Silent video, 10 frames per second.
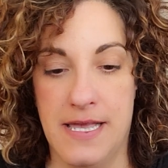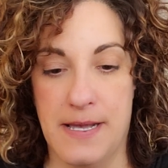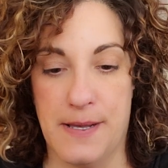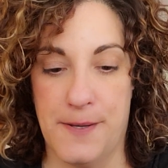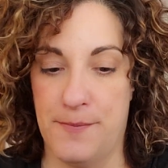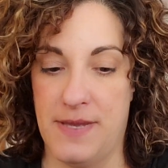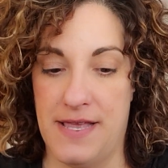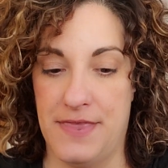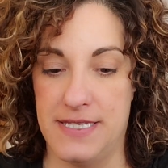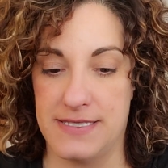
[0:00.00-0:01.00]
um,
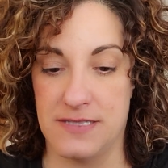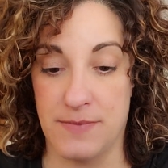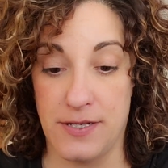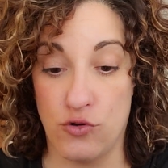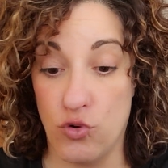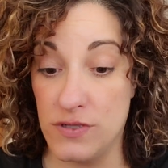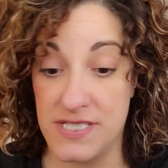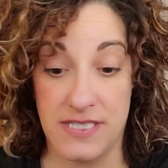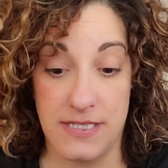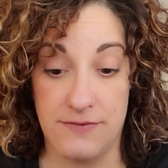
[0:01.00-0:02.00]
and then it says, My goal
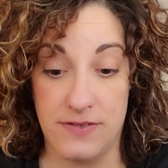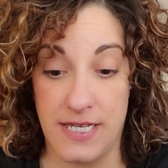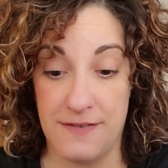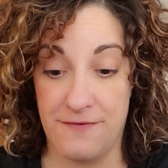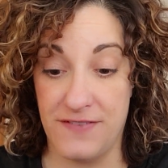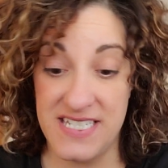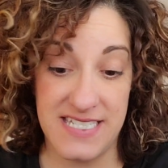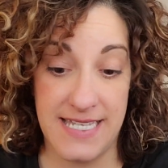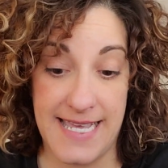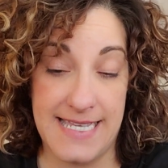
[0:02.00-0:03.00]
to live life fit
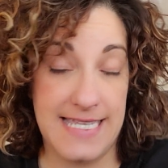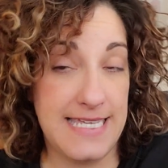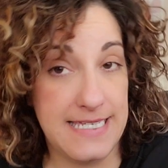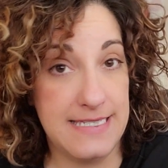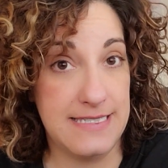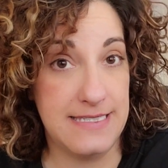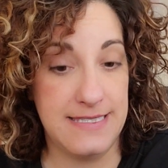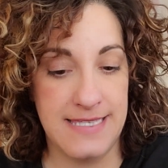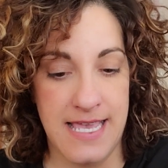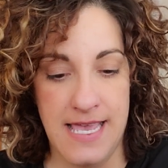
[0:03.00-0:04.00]
today is,